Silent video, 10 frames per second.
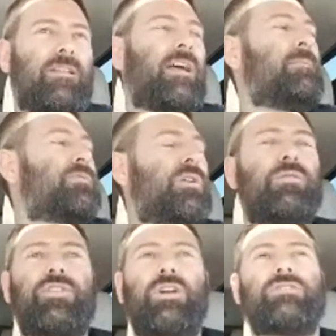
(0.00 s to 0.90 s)

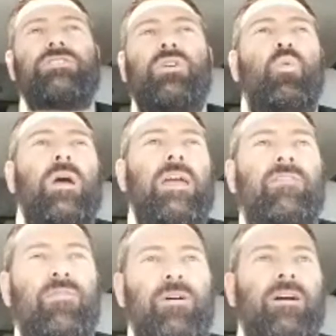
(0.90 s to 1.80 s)
2/3 the way from
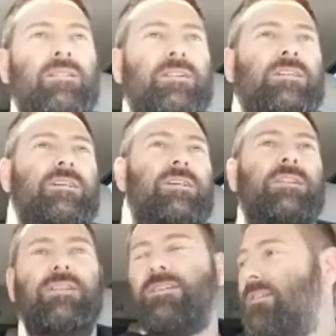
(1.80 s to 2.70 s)
a
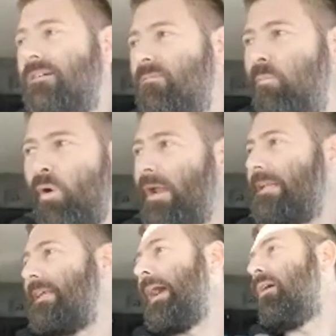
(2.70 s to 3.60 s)

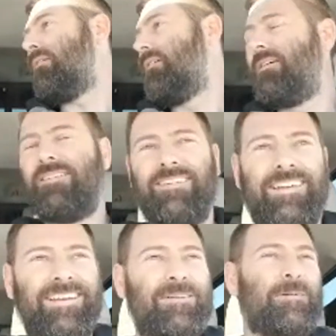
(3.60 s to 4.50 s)
breakdown.
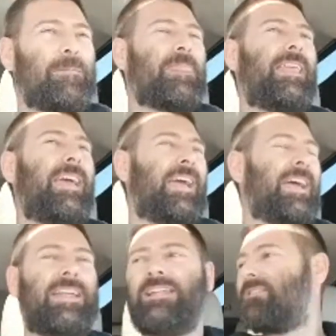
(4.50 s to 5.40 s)
And
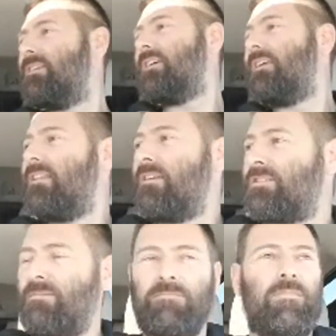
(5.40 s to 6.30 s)
there's a
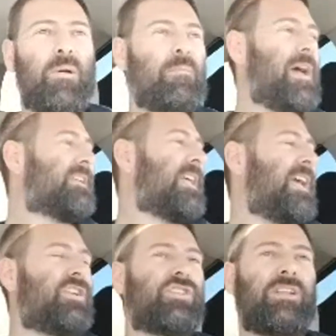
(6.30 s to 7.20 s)
meditation,
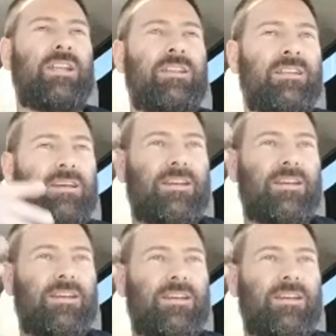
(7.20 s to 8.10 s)
and
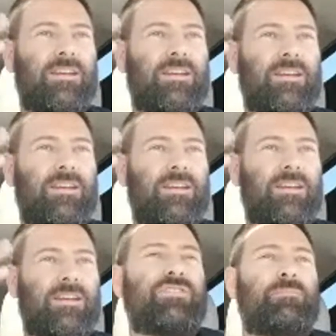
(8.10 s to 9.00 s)
you have to
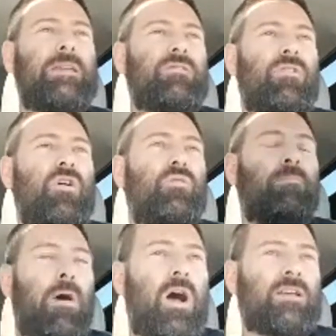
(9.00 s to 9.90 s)
be your own
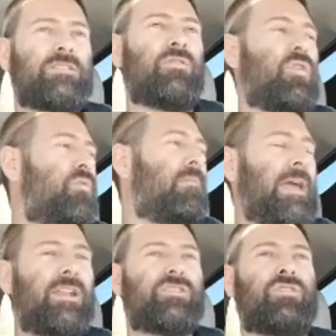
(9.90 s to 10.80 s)
boss, your own
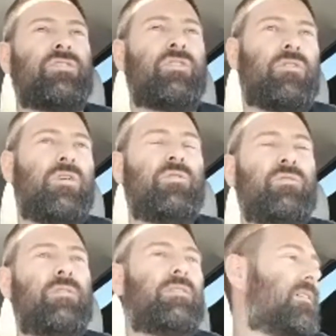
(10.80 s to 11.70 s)
manager, your own
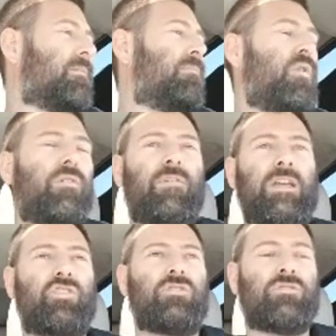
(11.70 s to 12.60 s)
motivational
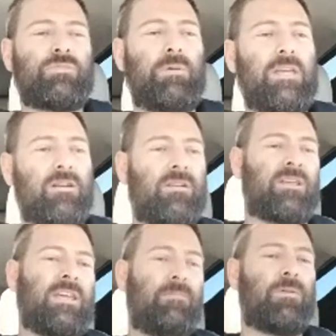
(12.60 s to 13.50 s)
speaker to keep
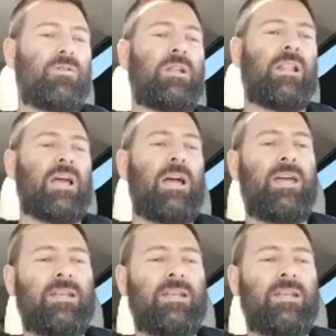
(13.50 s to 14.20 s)
you in line,